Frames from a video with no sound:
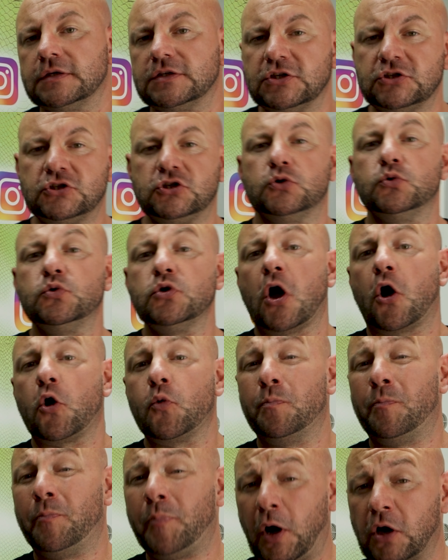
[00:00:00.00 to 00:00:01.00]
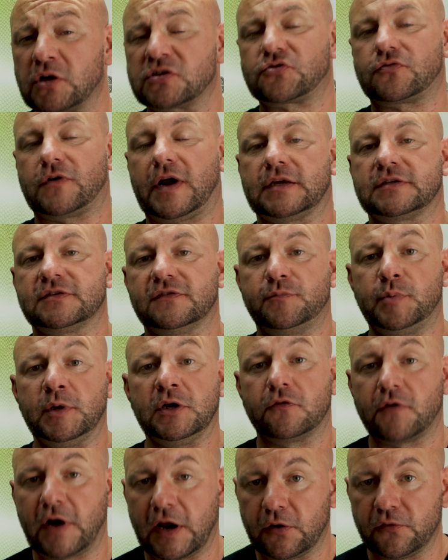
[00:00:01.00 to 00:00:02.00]
Did you know Boss Rat have
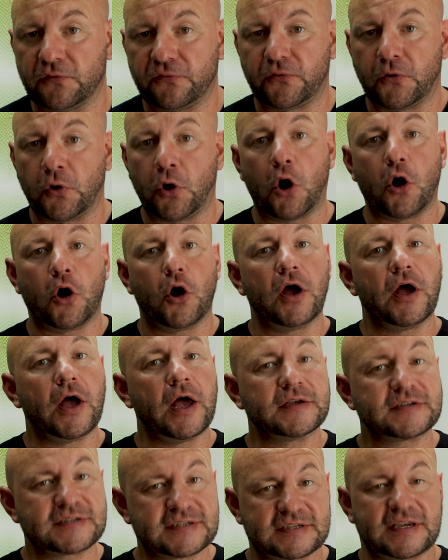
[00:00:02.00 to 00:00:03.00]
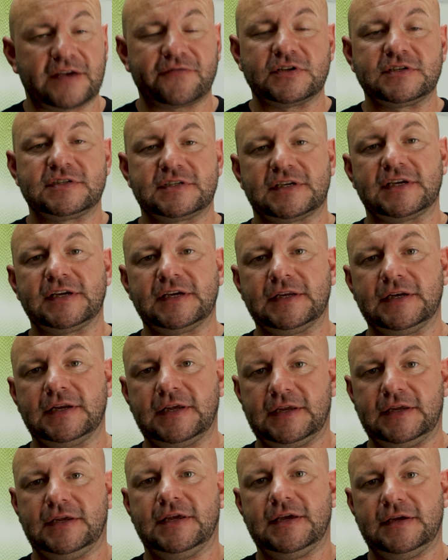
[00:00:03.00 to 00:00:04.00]
been around for
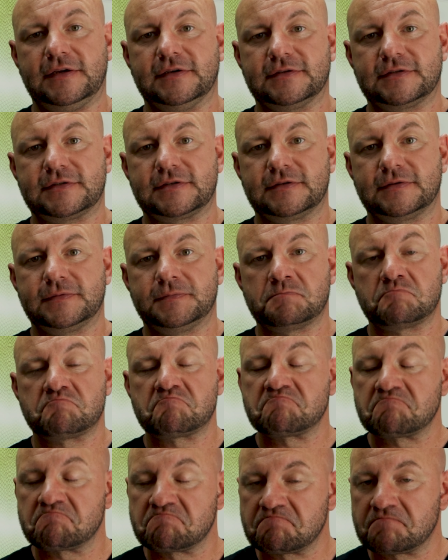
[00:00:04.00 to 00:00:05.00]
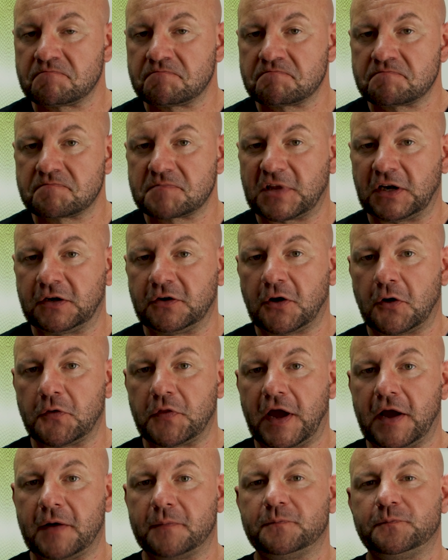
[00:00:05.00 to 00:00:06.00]
17 years? Didn't know
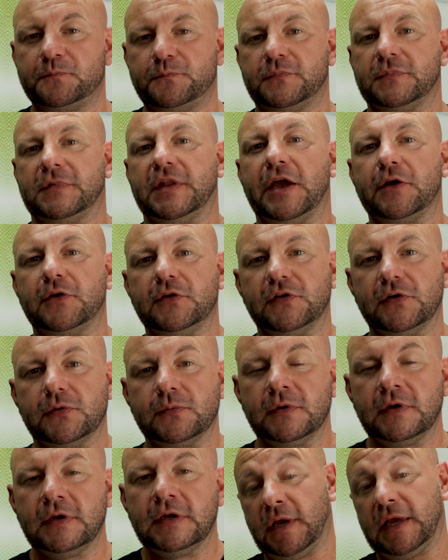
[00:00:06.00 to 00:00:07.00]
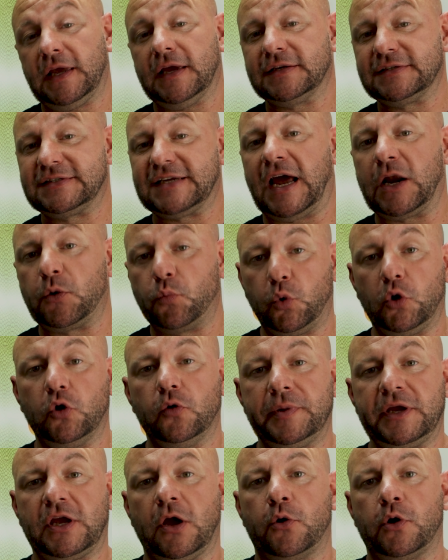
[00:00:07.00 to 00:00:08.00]
that? Now you do. Me and Dan
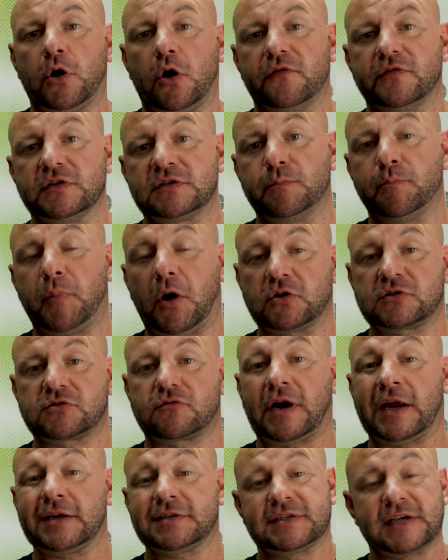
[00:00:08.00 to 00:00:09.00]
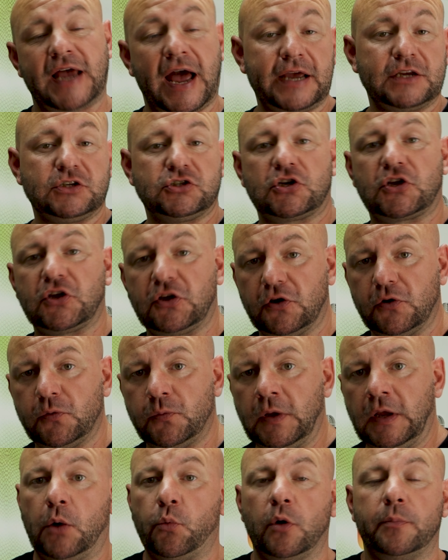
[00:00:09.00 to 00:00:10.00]
will be going over to Boss Rat's HQ
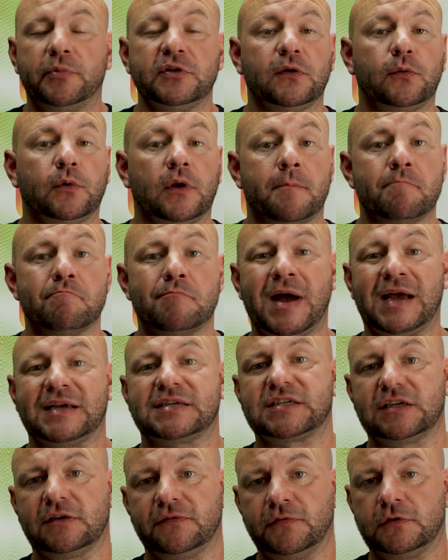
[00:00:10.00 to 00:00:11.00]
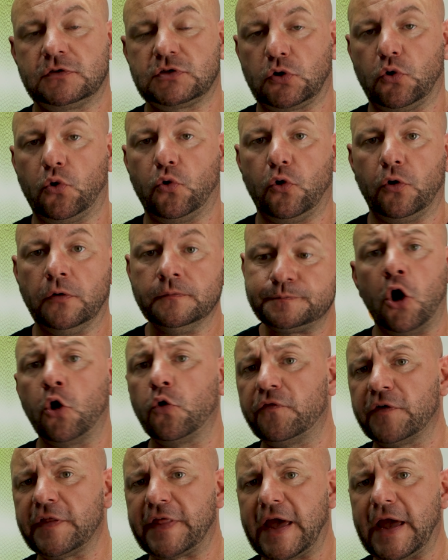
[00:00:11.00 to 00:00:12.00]
and we'll be doing a massive tour
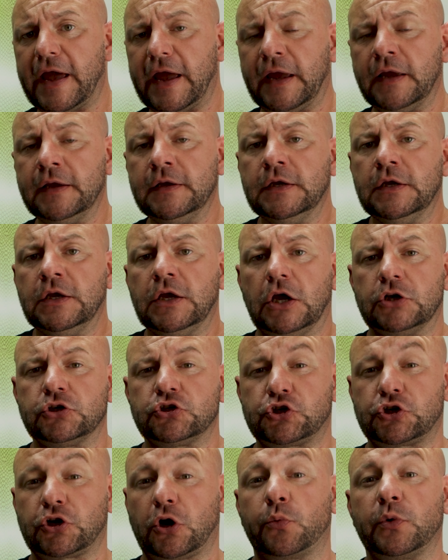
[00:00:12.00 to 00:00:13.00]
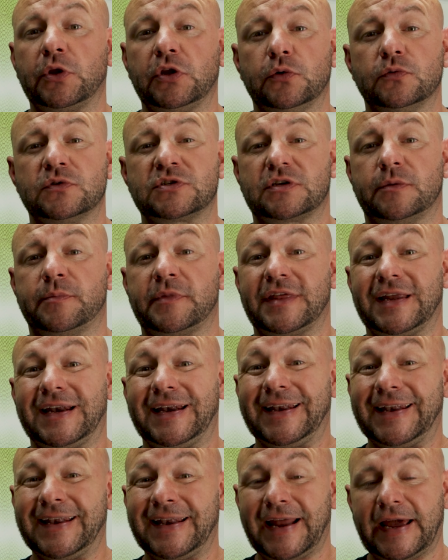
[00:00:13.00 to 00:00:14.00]
over there and showing you some of the
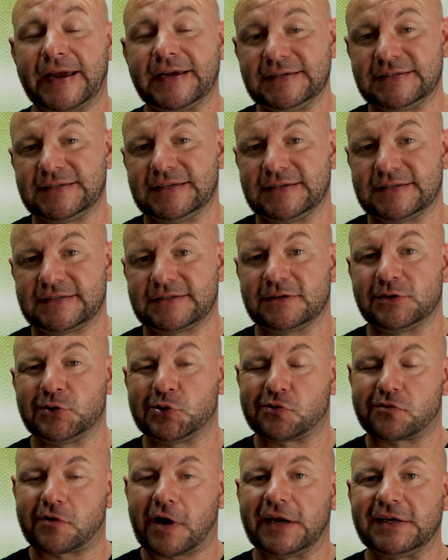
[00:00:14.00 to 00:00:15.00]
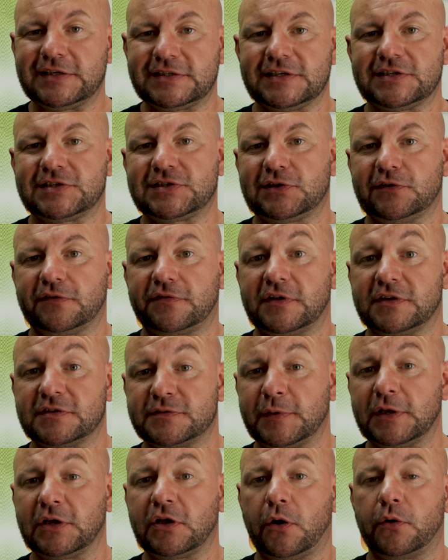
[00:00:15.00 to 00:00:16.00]
latest and greatest stuff
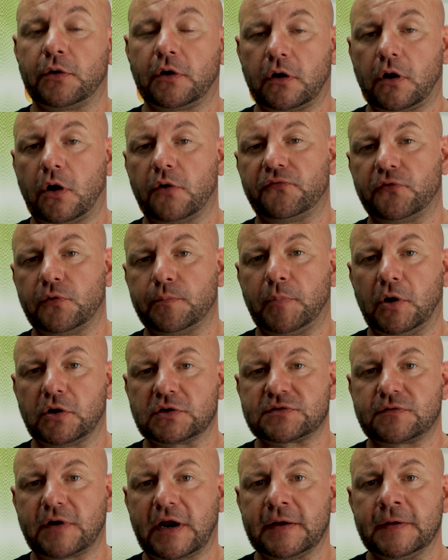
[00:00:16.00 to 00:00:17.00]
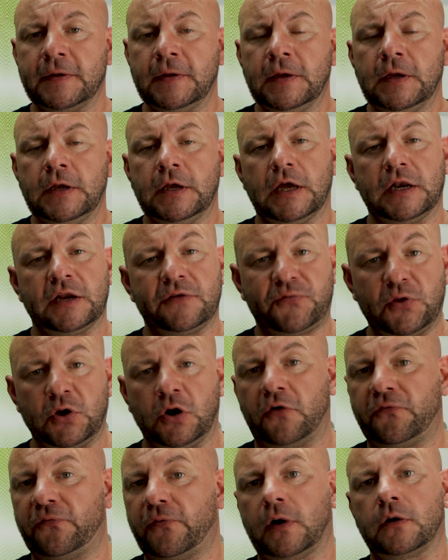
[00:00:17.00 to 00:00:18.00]
that's been going on over at Boss Rat. And if you're
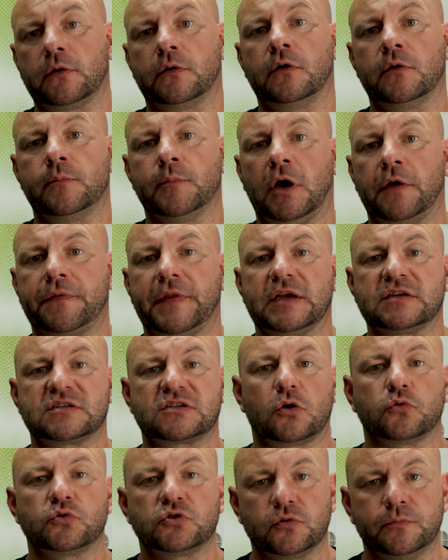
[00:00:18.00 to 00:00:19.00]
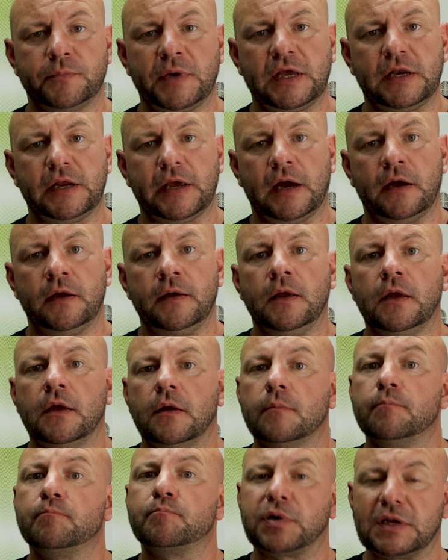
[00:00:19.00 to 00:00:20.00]
not following them on their social media,
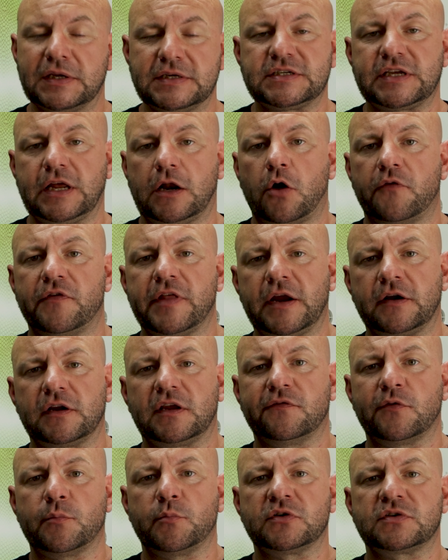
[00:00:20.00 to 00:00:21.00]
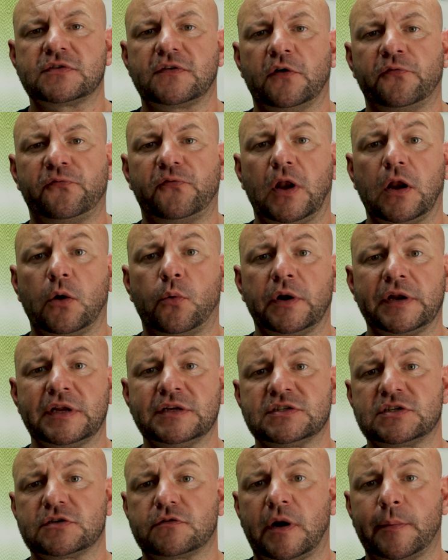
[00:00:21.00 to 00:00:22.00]
please get over there and give them a follow on
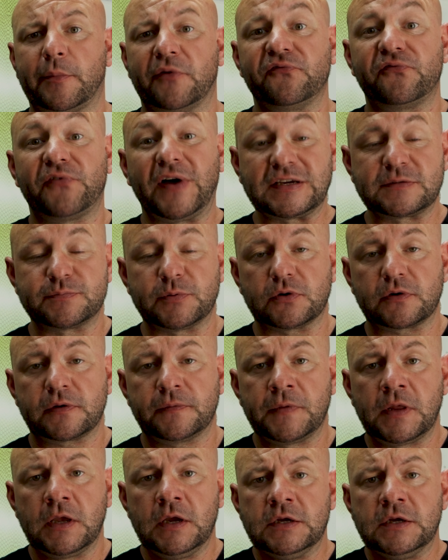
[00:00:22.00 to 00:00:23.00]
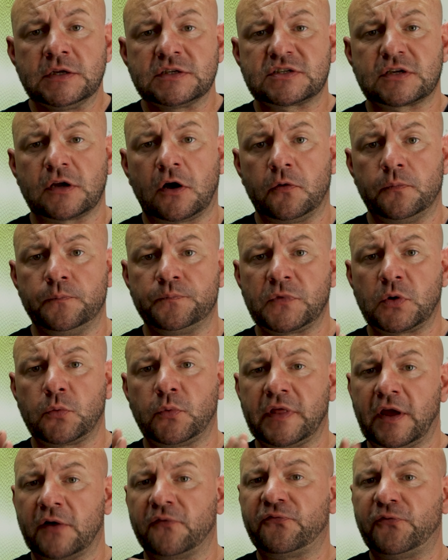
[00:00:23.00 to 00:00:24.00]
Instagram and Facebook. So
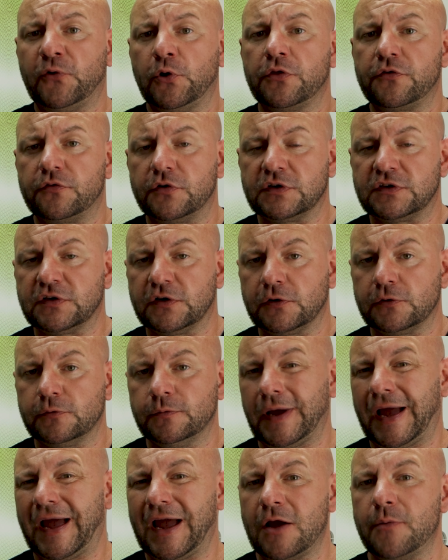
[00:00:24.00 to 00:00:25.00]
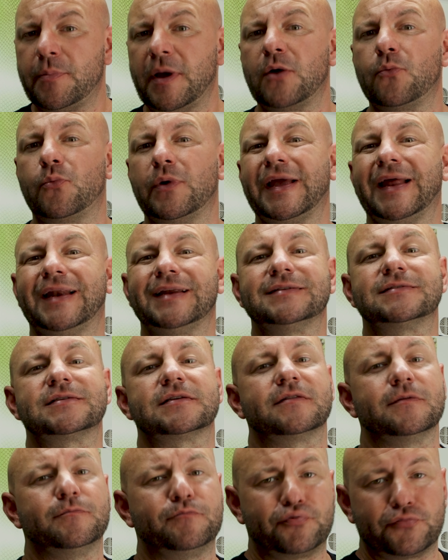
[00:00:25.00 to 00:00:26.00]
without further ado, how about we get
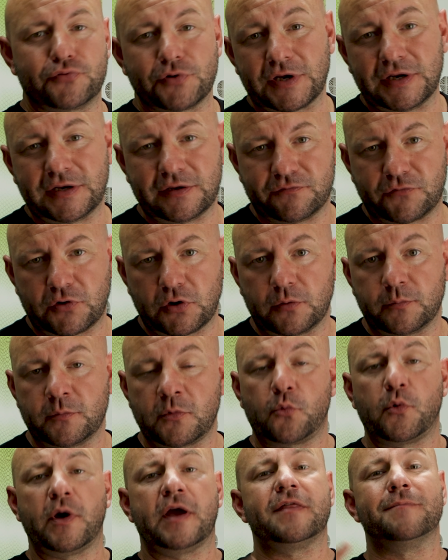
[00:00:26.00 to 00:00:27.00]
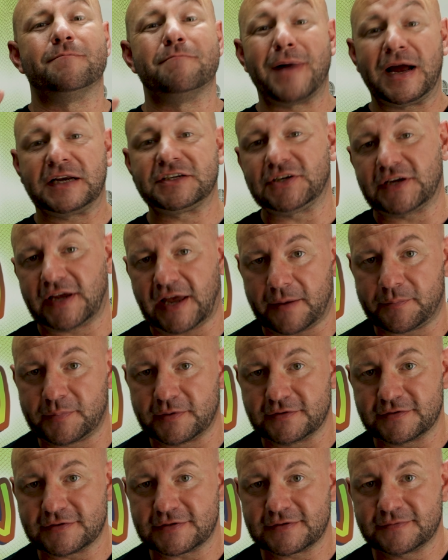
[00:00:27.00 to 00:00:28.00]
into the breeding room where the magic
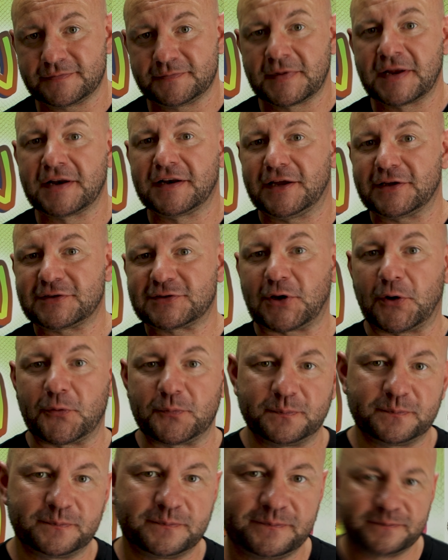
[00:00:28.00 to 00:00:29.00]
happens? Let's go.